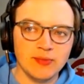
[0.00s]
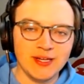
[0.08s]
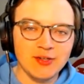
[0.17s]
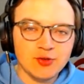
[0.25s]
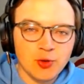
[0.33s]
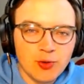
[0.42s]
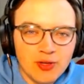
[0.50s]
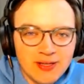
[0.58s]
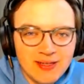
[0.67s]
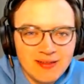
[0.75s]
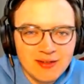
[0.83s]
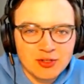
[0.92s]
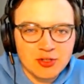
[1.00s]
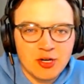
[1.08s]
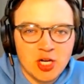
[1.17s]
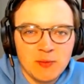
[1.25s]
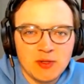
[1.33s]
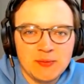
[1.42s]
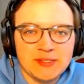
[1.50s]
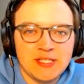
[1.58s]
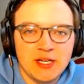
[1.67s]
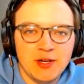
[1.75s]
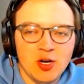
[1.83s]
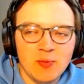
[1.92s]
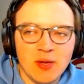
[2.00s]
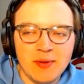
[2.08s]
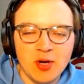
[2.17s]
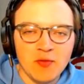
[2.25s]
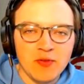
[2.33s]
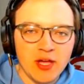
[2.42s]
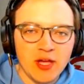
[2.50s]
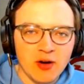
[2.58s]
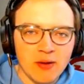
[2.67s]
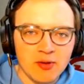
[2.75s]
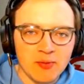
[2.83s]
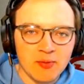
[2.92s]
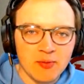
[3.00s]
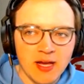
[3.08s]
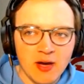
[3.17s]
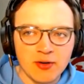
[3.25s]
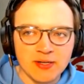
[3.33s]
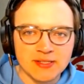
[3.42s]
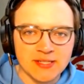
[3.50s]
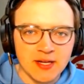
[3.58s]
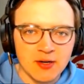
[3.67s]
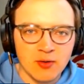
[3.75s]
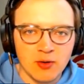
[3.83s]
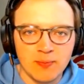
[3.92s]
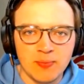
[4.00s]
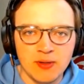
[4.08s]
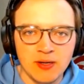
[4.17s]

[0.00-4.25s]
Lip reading: Internally, there's an argument to be said, no, maybe Oviedo comes back out, or Castedo,